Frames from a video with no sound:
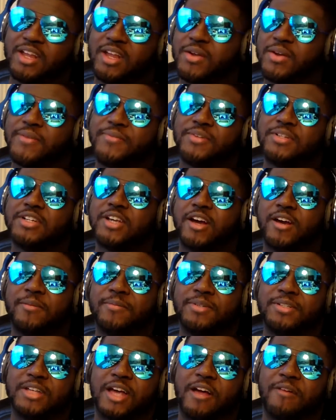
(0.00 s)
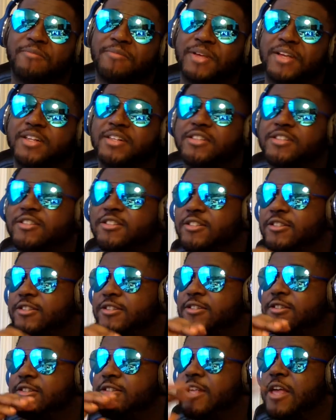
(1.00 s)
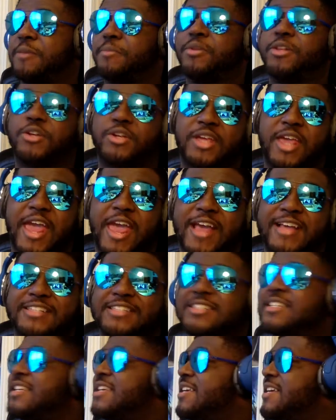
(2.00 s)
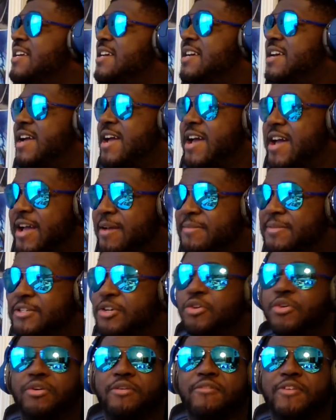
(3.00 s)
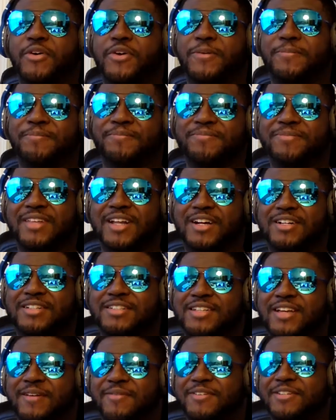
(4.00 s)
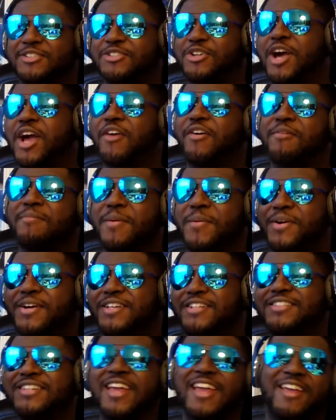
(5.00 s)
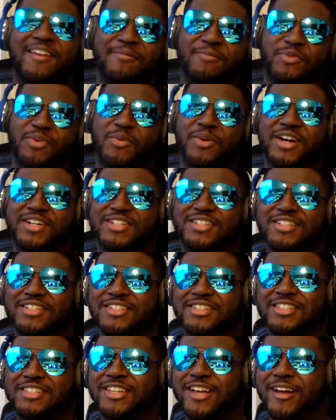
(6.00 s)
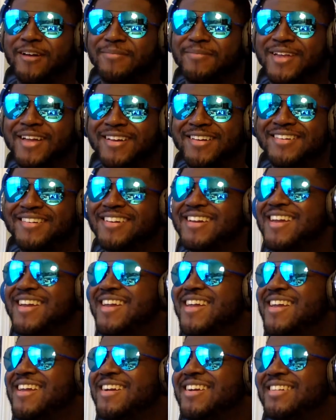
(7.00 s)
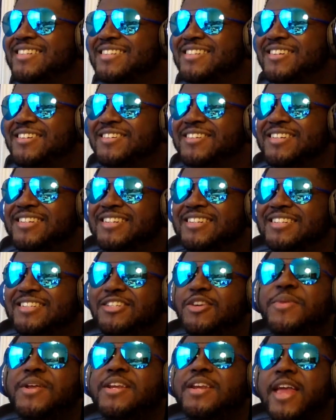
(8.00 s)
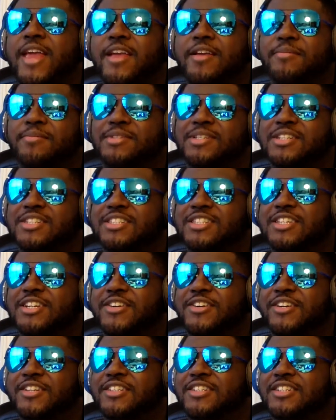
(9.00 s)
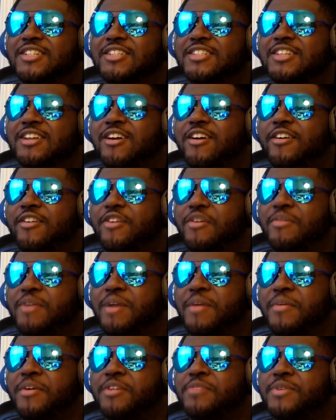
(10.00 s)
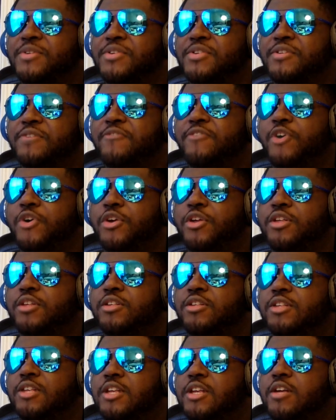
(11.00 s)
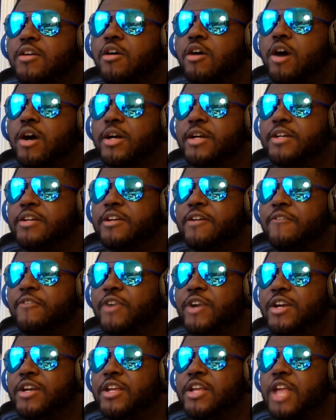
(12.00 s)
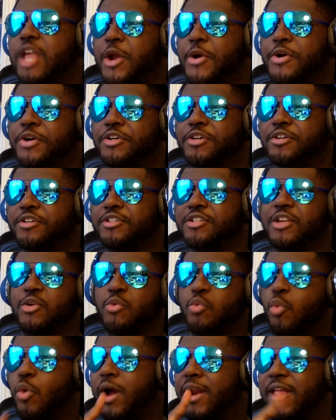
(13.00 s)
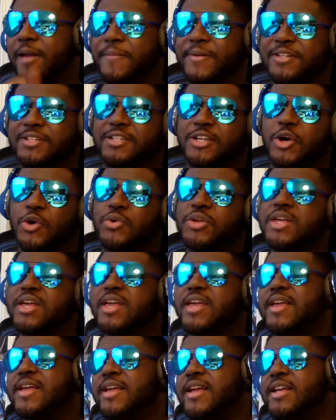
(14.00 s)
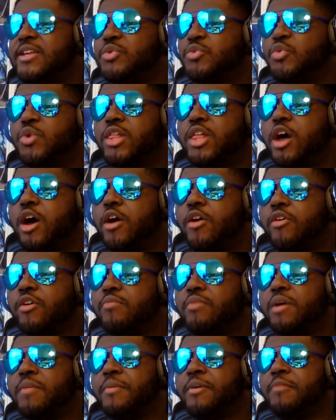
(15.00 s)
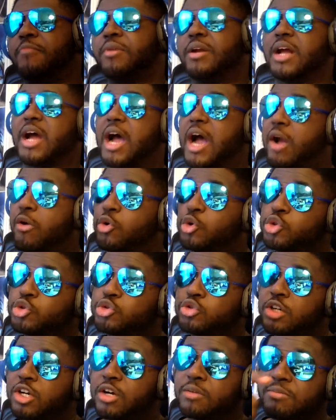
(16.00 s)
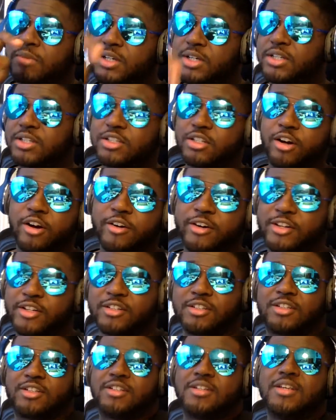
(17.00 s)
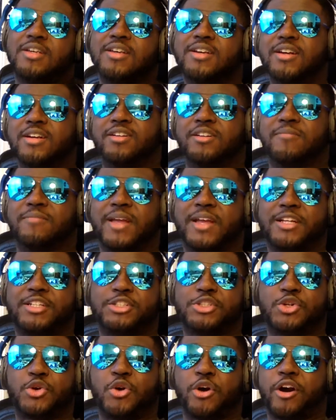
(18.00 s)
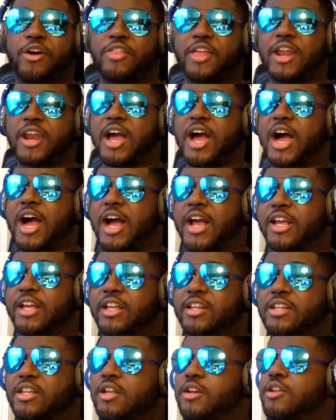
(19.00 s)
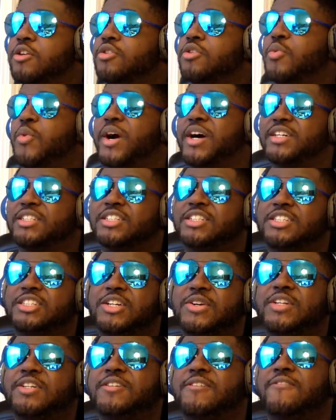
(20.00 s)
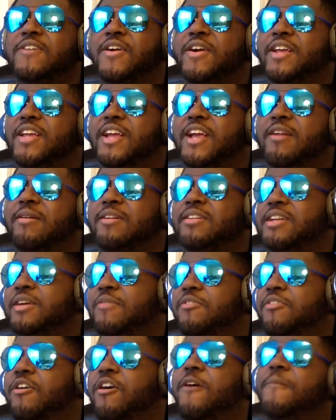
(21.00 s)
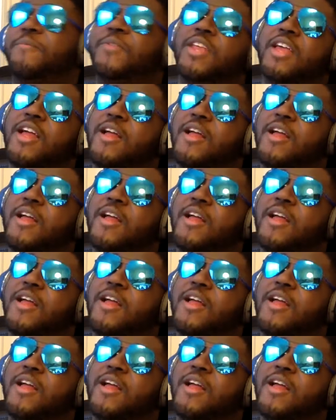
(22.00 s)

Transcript: Even if the dub stopped being simulcast, I'm still gonna review it. I'll just have to try to remember these names from watching and stuff. because, you know, there's just so many names in this series, and it's hard to remember, especially they're focusing on different characters in one episode. It's really hard to remember, but I will try my darnest to make sure that I continue to watch the series to the very end. After all,